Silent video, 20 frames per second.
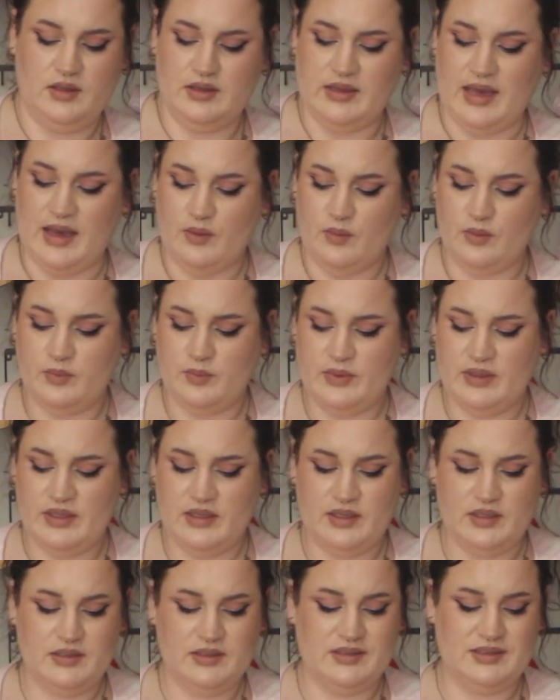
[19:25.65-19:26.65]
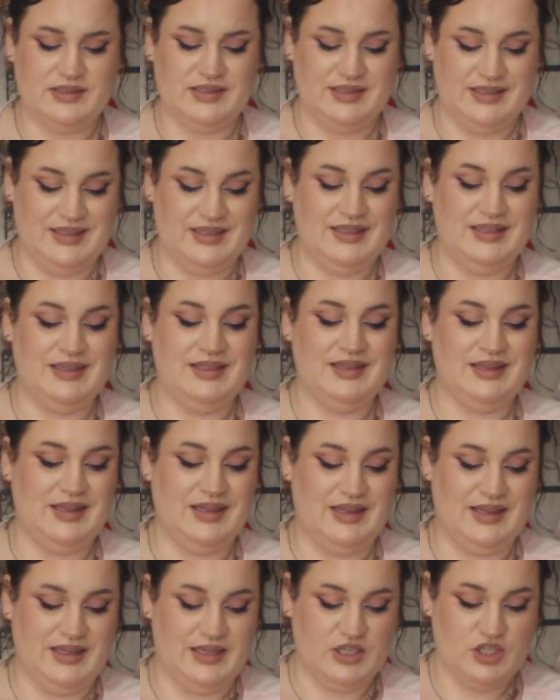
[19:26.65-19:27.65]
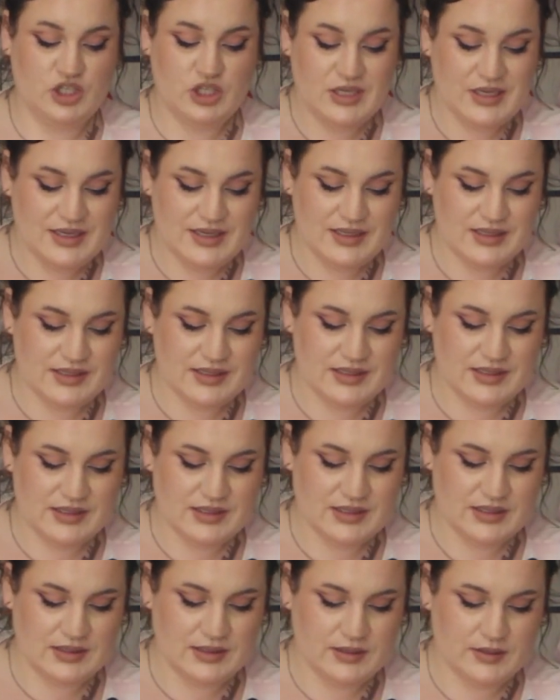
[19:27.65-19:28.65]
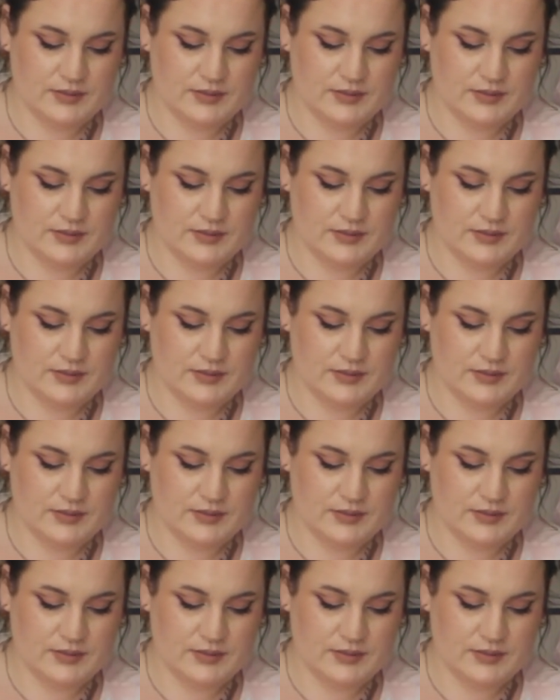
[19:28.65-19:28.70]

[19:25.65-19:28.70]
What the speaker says: that would be delicious.